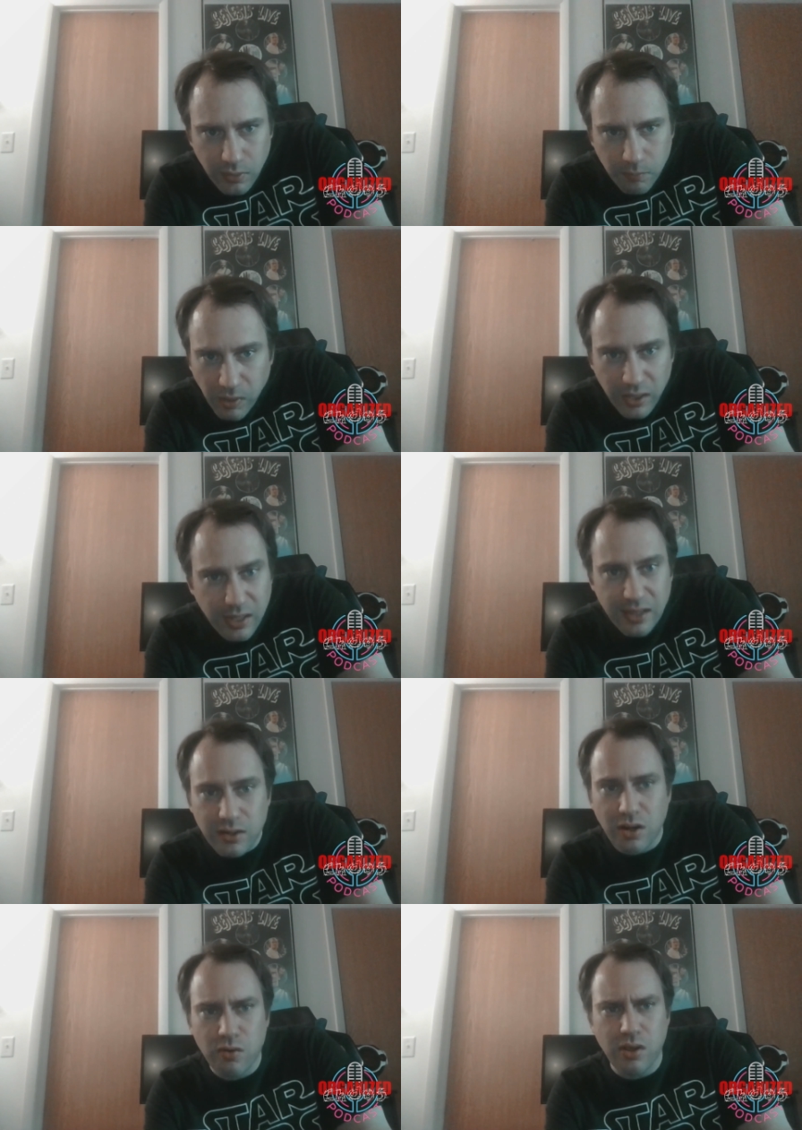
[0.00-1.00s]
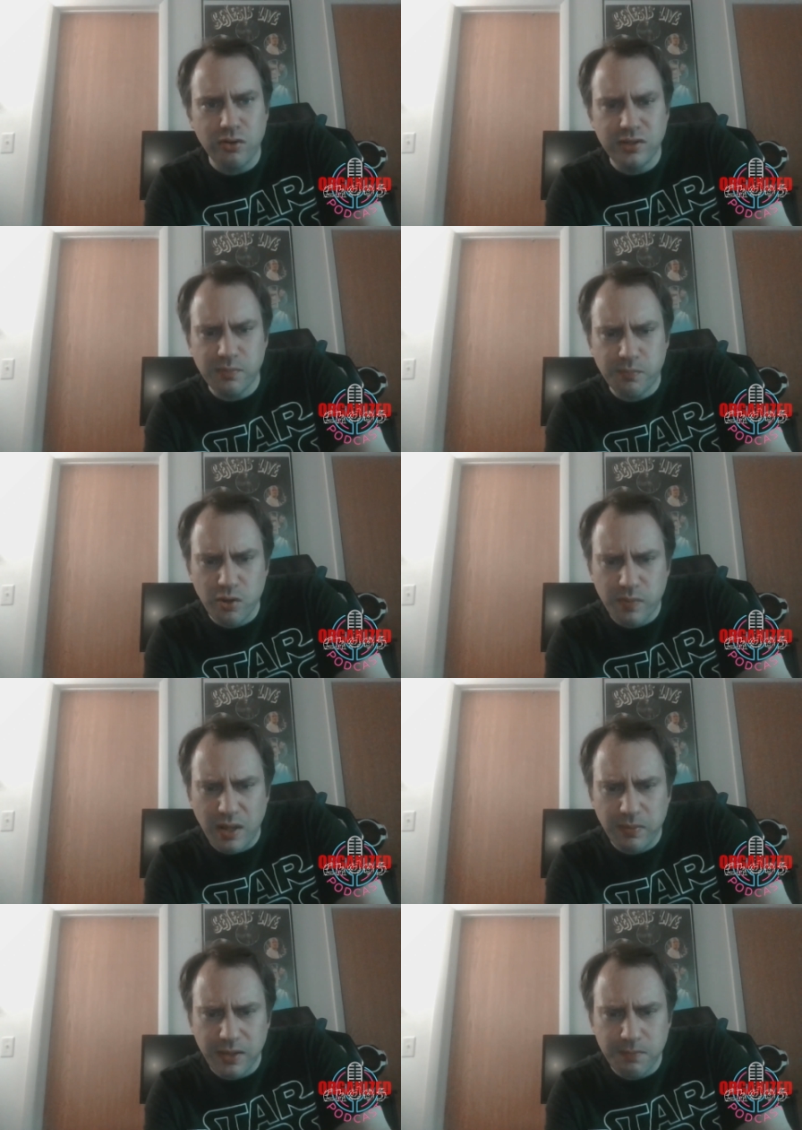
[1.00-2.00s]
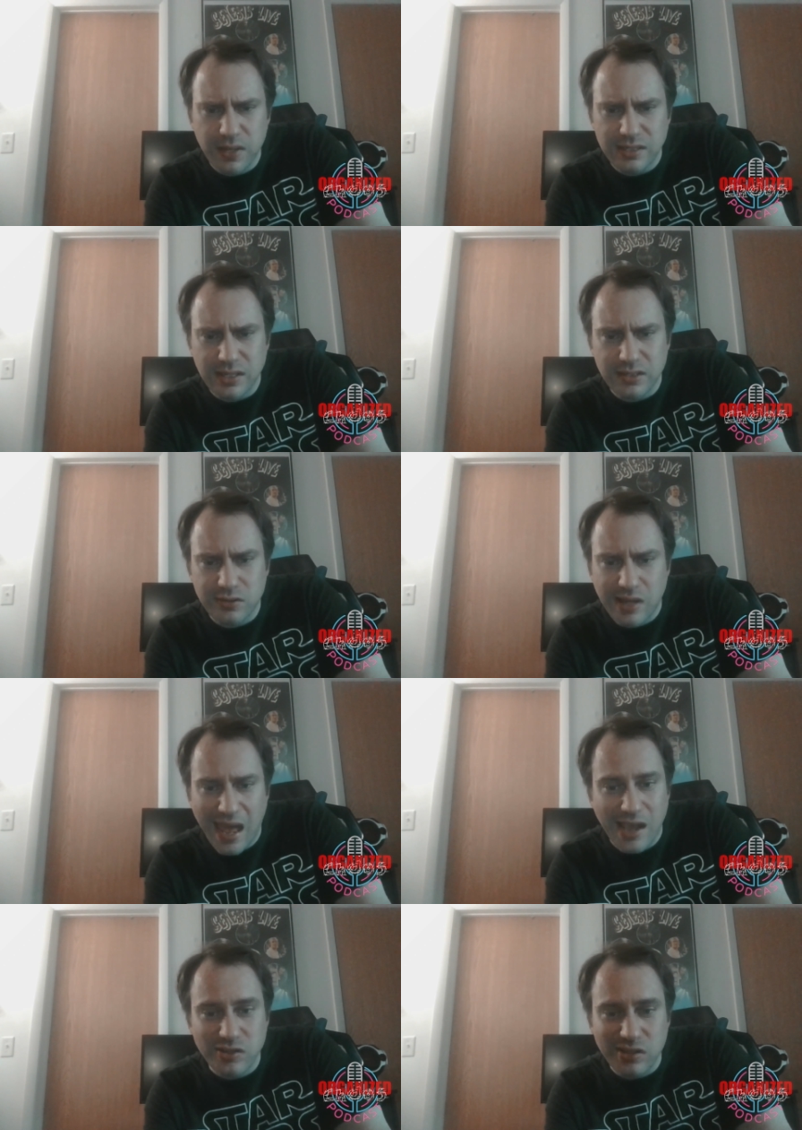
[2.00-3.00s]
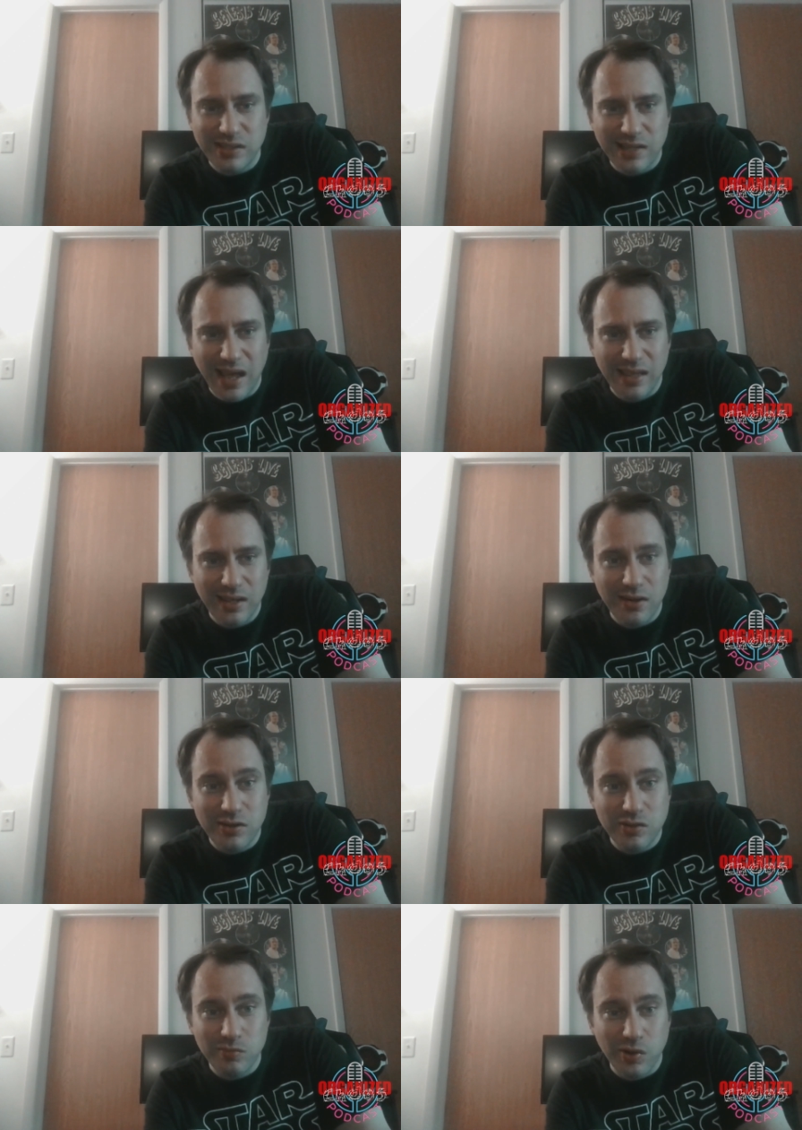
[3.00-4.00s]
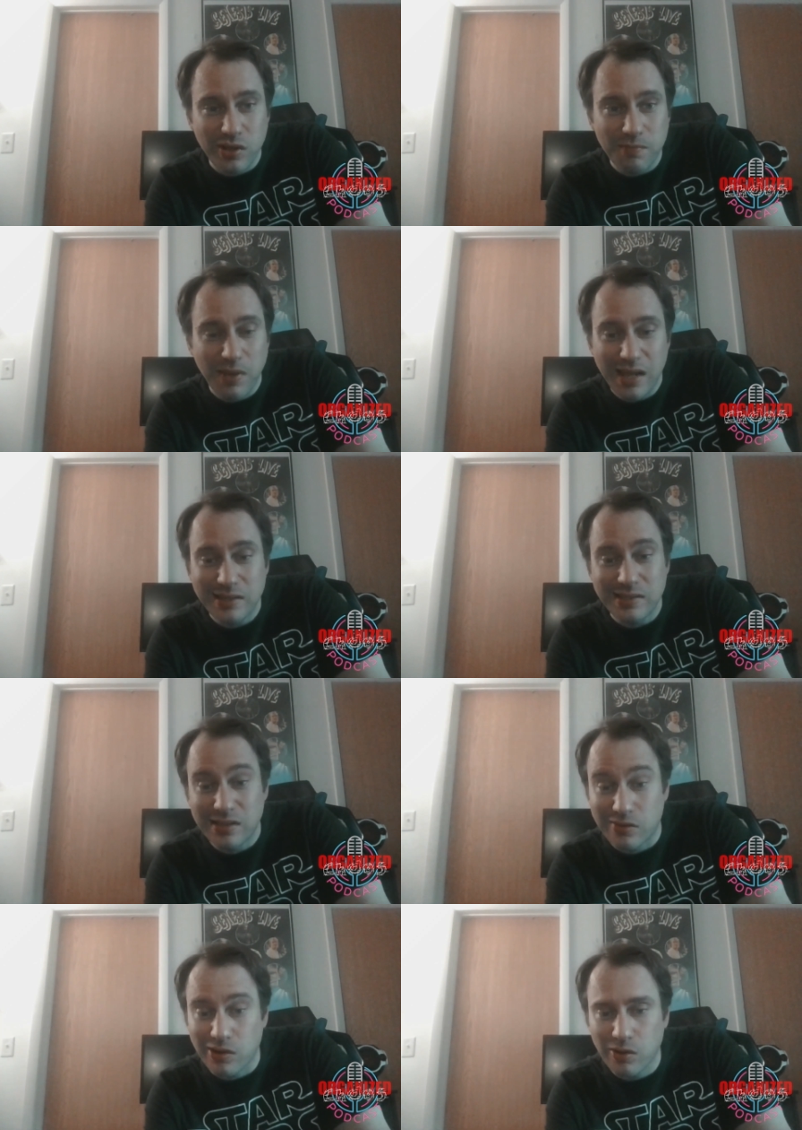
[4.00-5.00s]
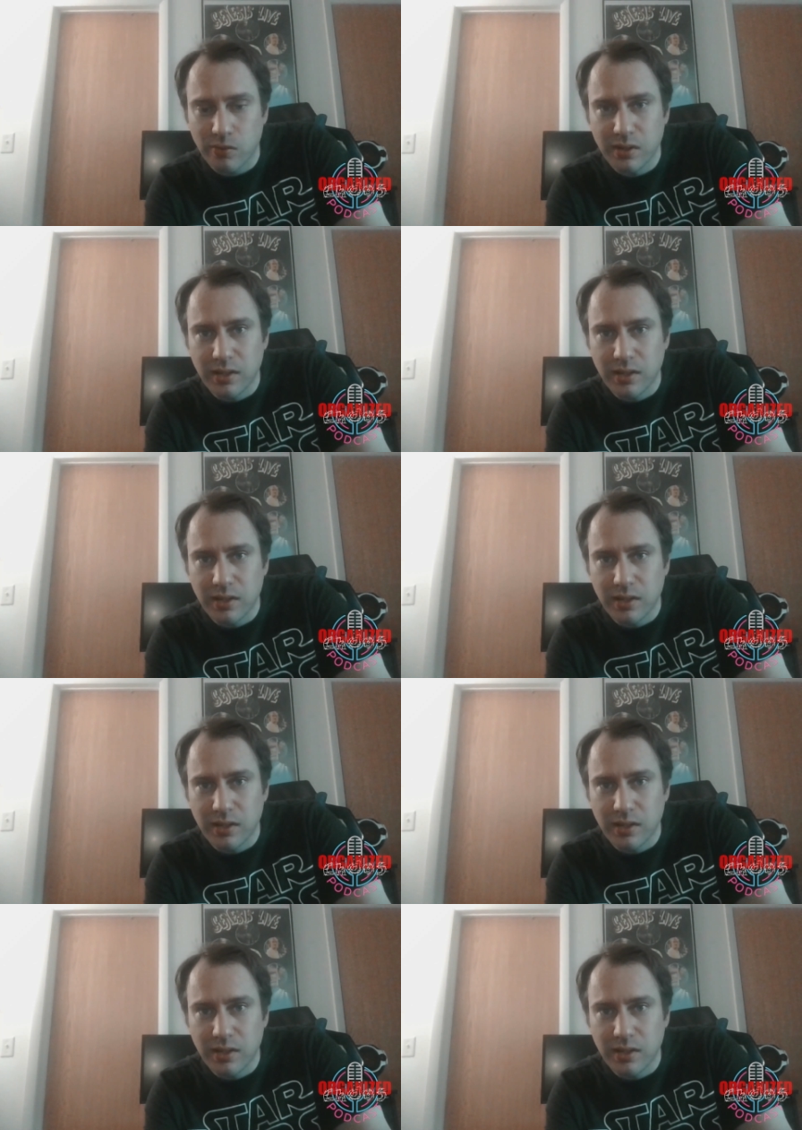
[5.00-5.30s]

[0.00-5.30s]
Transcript: But yeah, you know, go to the ProPublica piece because there's actually years where he paid zero